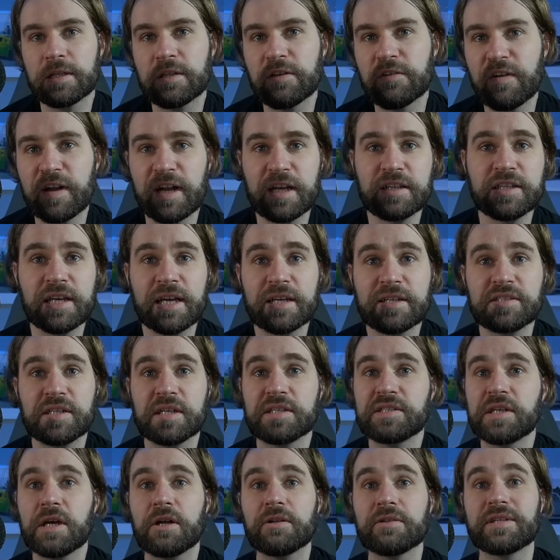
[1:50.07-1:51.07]
The Fanatec
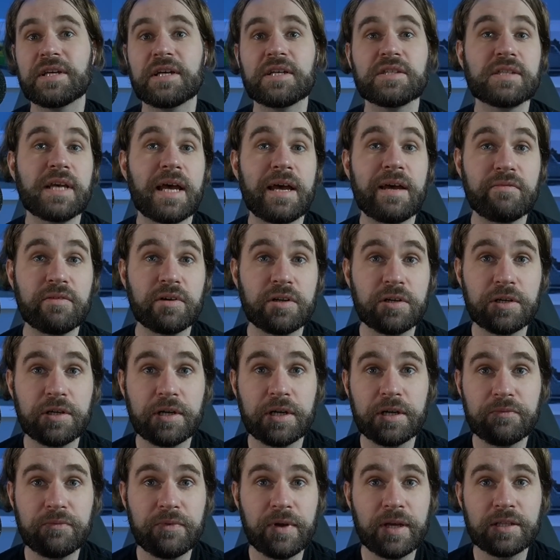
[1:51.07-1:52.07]
CSL does have other
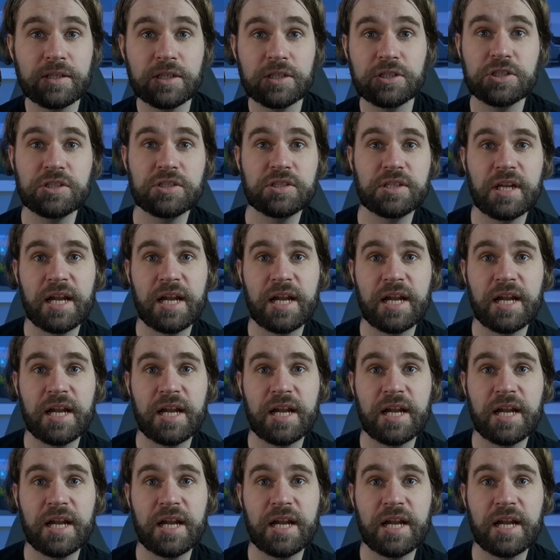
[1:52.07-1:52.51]
advantages.